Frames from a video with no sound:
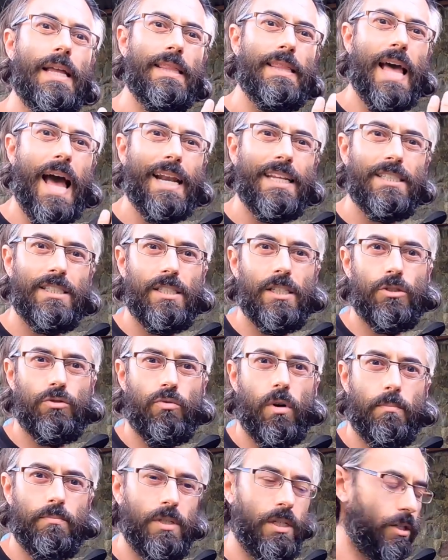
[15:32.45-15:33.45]
That is
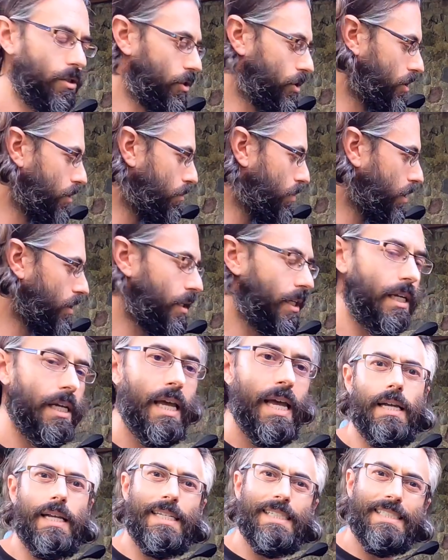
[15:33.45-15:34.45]
disrupting your stability.
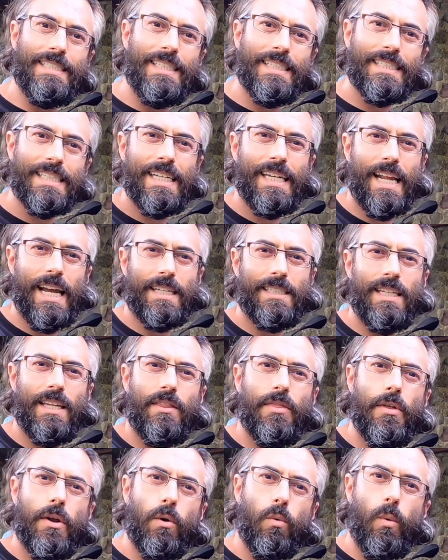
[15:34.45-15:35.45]
It is
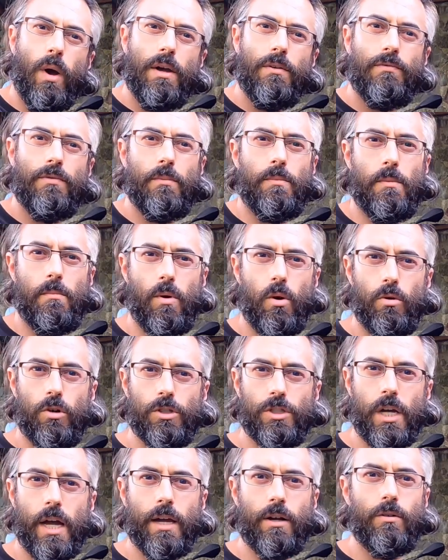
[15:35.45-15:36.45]
disconnecting their weight from the
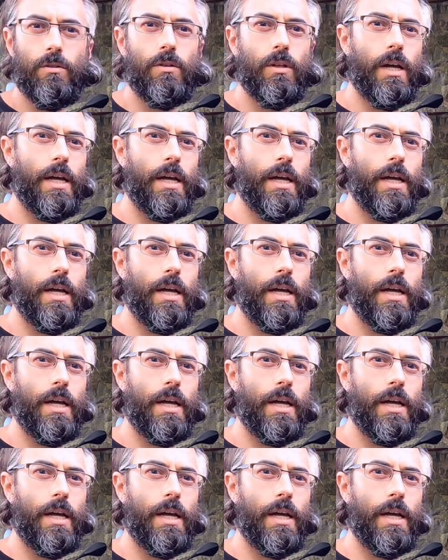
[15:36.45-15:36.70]
motorcycle,